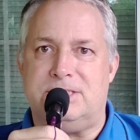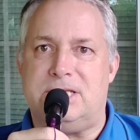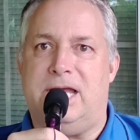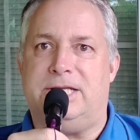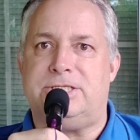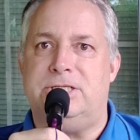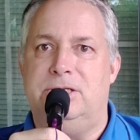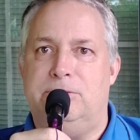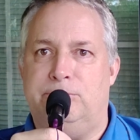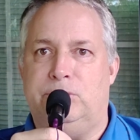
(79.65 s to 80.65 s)

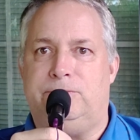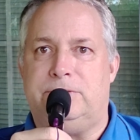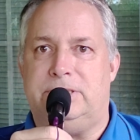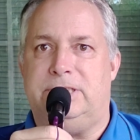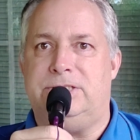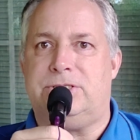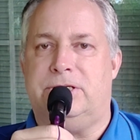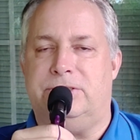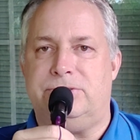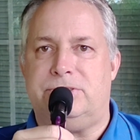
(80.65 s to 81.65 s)
/ move to the East
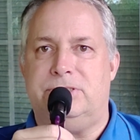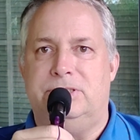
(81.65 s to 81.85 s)
Coast